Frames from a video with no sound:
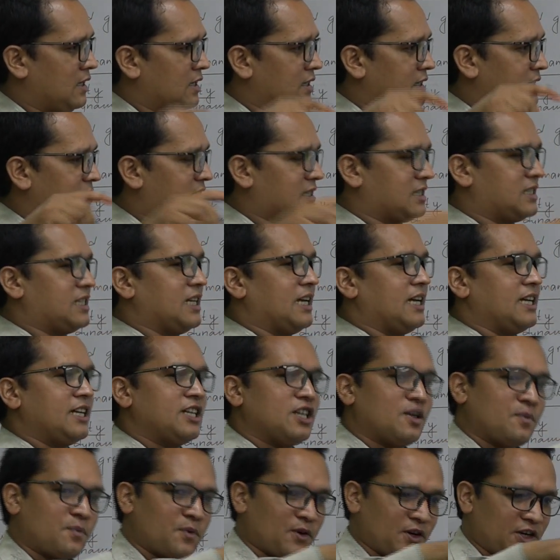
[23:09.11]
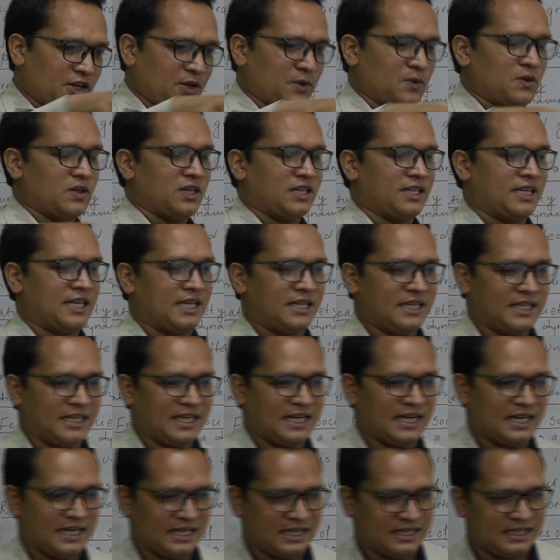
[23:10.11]
stay in a particular
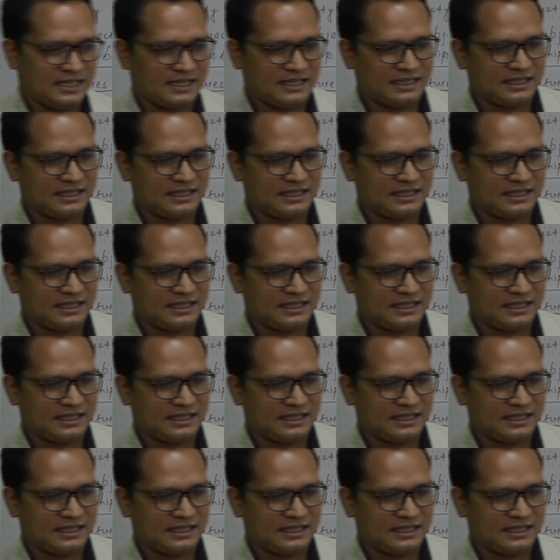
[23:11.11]
area,